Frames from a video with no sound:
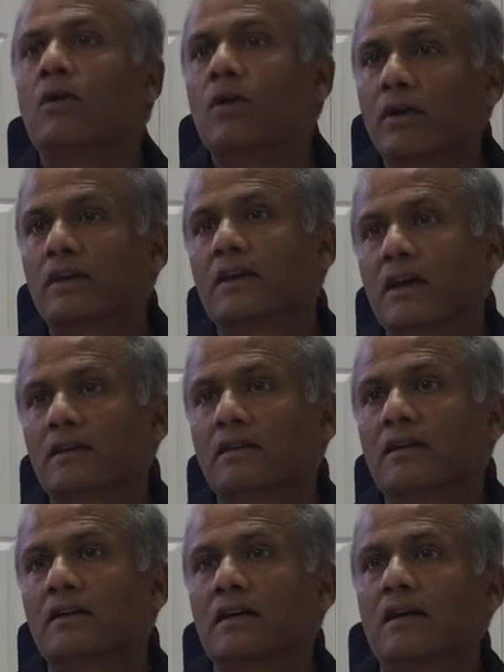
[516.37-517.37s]
or the
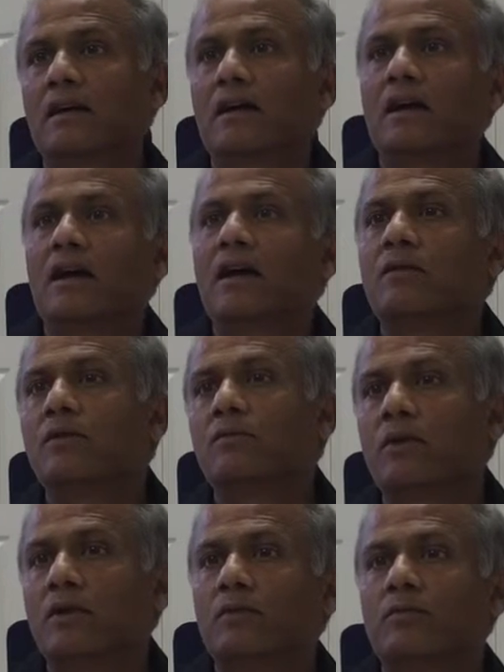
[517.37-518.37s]
other, I will
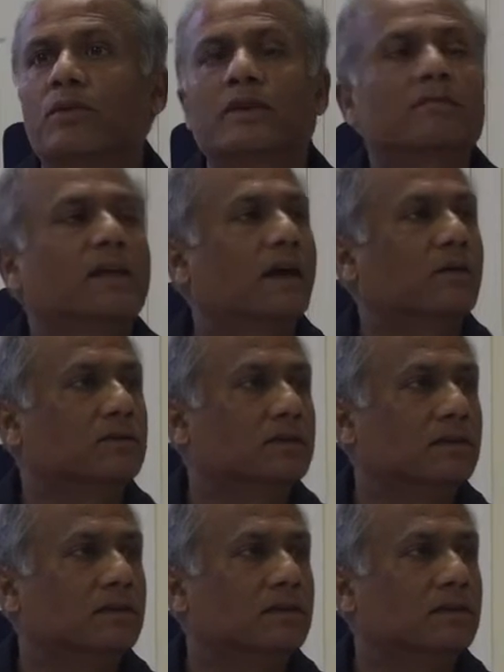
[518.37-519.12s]
want to put him down.